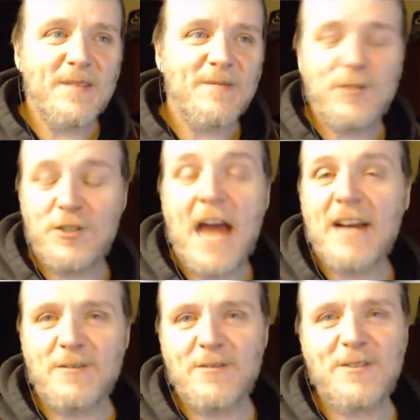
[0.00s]

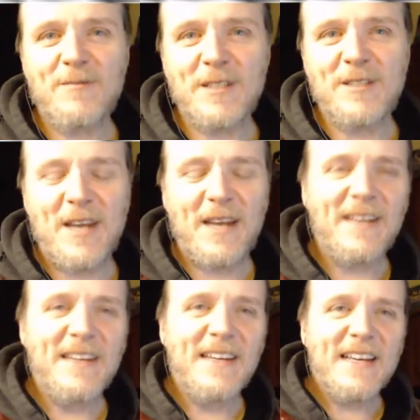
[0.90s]
shackles, let's say,
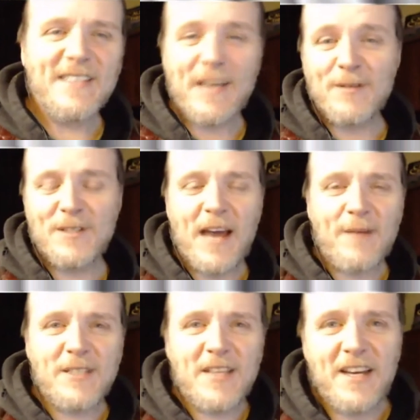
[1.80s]
because I was
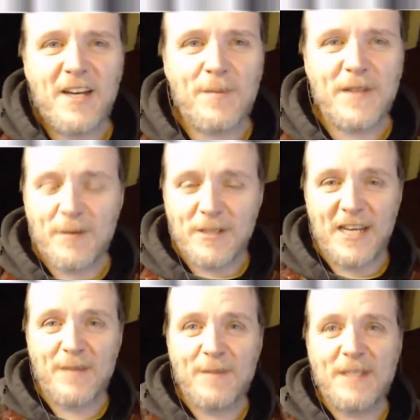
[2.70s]
tied up and they were
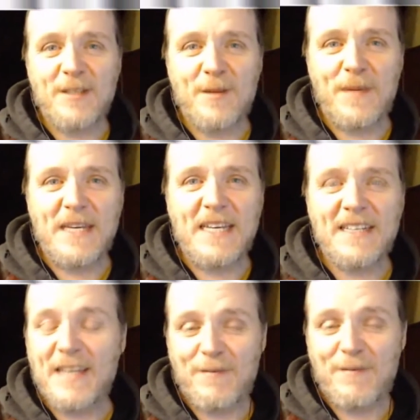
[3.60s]
taking me to the beacon.
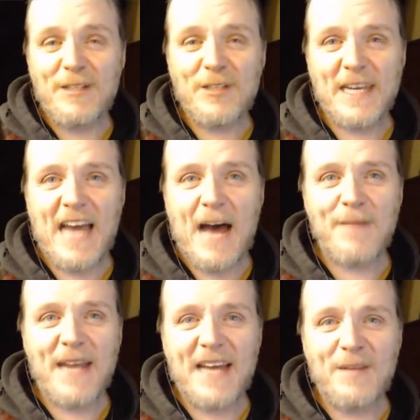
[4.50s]
They eventually got
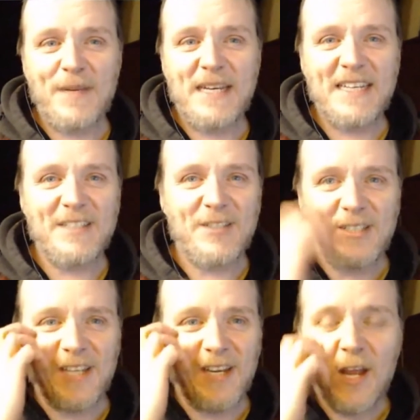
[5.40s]
me on the beacon. She
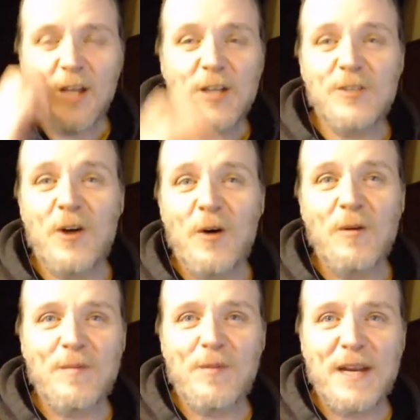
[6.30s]
said,
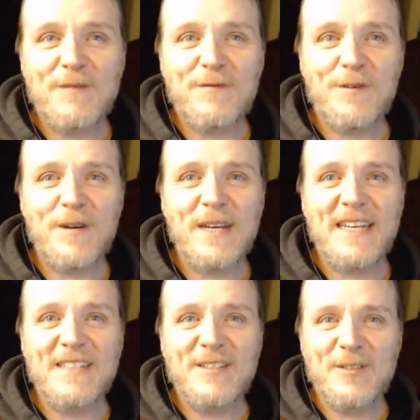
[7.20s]
"Don't break free
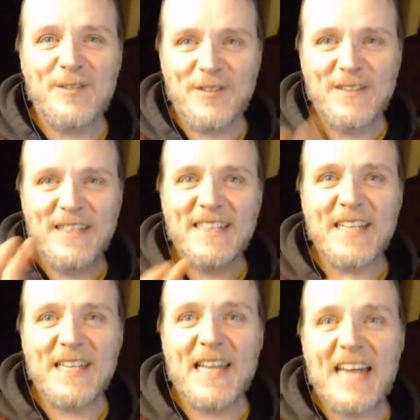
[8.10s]
until
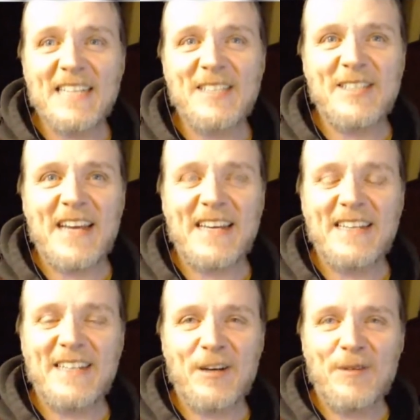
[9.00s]
the last second,
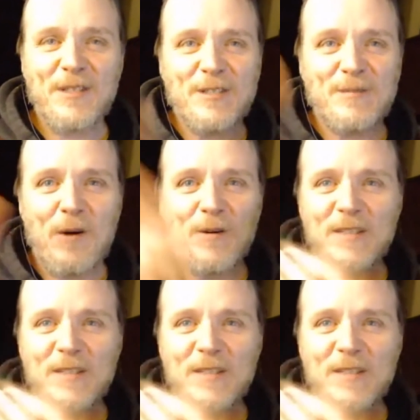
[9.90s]
when the smoke